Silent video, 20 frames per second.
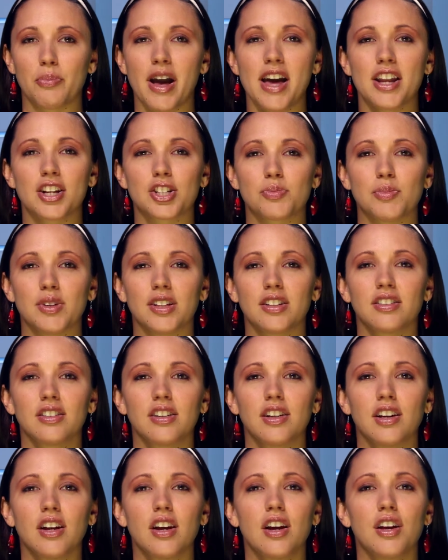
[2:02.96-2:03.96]
Management,
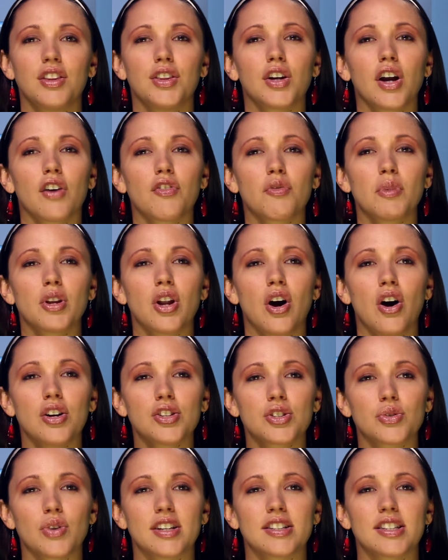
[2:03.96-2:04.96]
the government
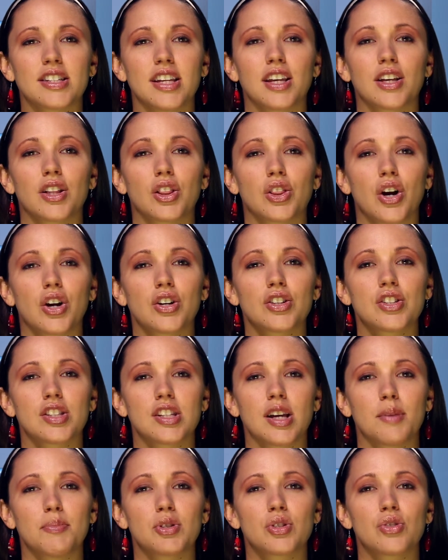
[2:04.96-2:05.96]
also has taken large
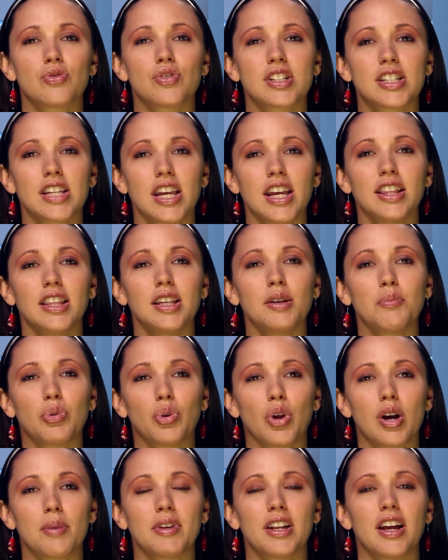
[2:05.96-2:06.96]
steps to retain the
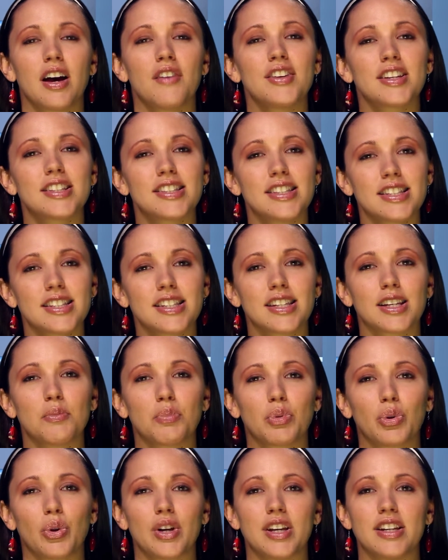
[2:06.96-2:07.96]
employment of existing
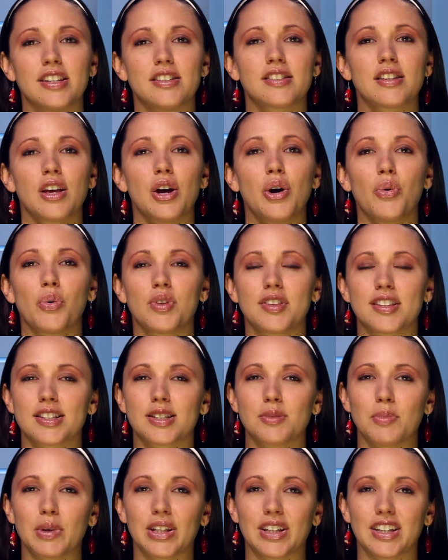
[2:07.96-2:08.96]
employees with
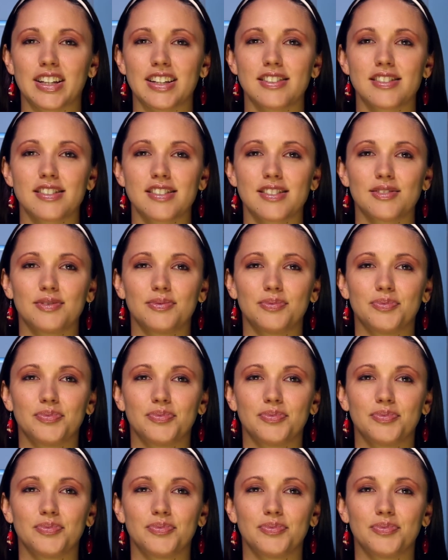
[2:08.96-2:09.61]
disabilities.